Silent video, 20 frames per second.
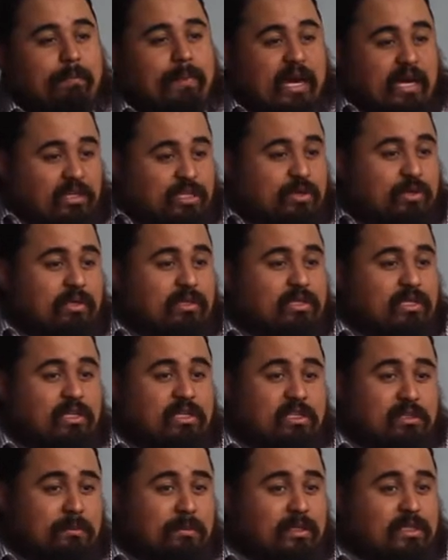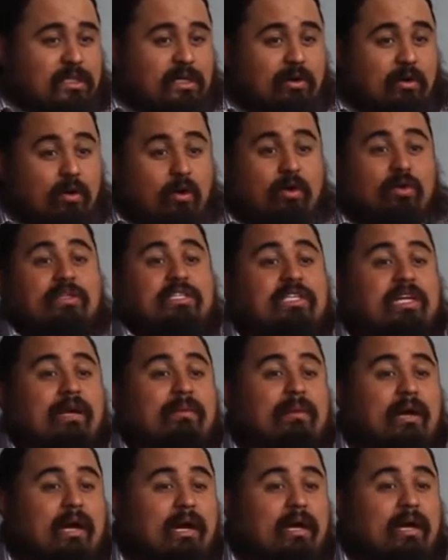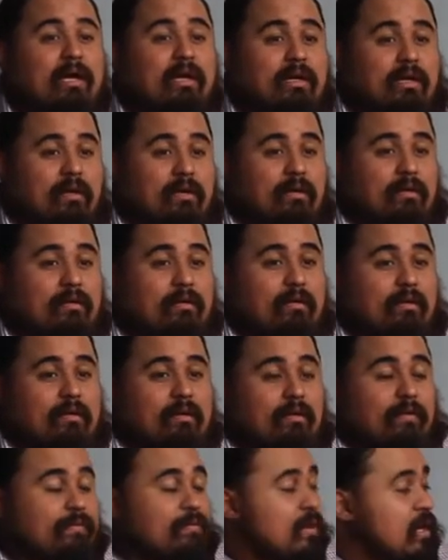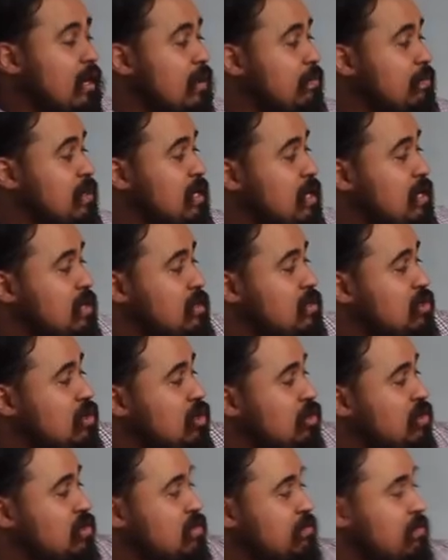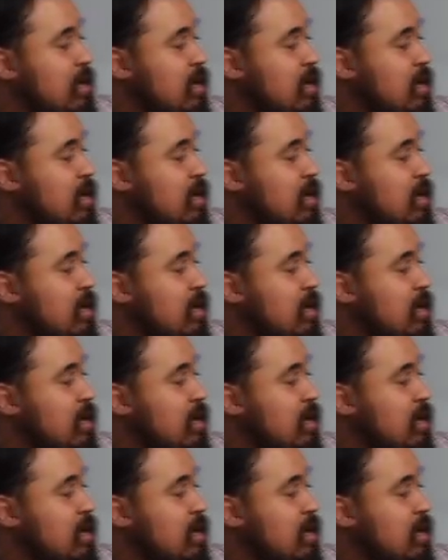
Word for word: Patriotism is at all-time high, okay, because Joseph